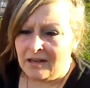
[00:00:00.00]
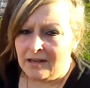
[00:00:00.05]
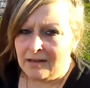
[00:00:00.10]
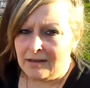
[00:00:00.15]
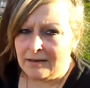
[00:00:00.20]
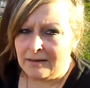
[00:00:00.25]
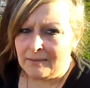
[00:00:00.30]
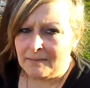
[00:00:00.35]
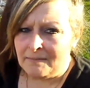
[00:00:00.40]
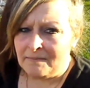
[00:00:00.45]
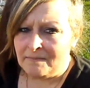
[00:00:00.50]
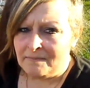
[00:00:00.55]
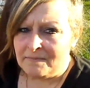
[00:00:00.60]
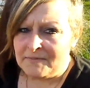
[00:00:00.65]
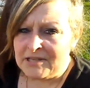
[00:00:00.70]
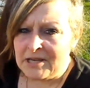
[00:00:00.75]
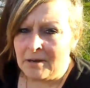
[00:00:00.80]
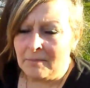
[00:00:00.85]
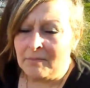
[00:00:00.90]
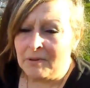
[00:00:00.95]
Um,
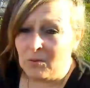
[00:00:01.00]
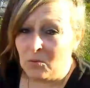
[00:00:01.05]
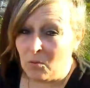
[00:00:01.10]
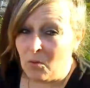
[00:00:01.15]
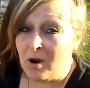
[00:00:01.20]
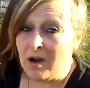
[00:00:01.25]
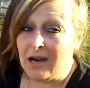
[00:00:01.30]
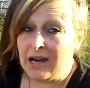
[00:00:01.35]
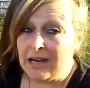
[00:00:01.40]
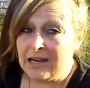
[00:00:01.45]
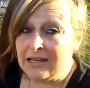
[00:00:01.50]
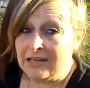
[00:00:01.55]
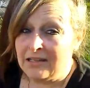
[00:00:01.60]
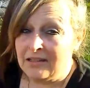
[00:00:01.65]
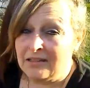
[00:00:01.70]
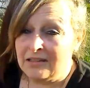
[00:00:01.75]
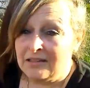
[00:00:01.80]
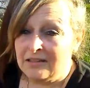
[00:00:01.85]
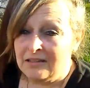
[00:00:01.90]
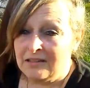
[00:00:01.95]
tell me why
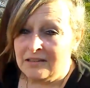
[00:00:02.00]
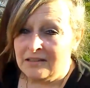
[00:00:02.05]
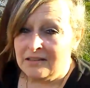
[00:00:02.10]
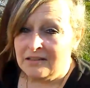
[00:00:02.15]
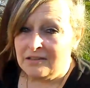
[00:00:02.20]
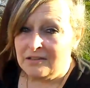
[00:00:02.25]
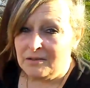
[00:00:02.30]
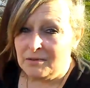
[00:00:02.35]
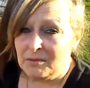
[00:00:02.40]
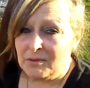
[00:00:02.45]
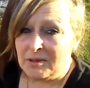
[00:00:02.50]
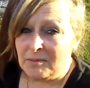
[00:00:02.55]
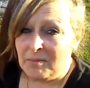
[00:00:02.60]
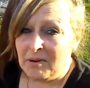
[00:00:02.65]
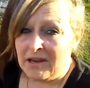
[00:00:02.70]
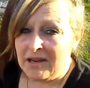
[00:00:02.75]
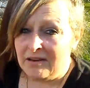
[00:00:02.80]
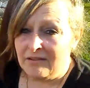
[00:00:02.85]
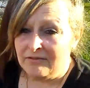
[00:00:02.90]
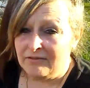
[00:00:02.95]
you want
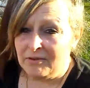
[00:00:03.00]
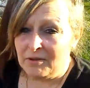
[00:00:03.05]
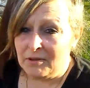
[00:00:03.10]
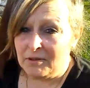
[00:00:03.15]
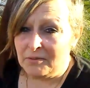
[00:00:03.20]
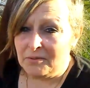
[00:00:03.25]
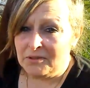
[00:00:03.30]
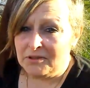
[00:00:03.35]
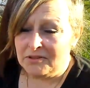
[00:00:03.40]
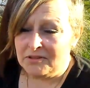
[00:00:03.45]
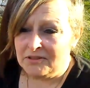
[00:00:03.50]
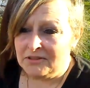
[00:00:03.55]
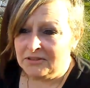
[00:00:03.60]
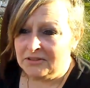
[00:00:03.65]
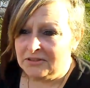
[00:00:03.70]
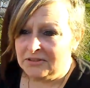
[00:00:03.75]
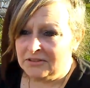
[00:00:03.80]
to pay it forward.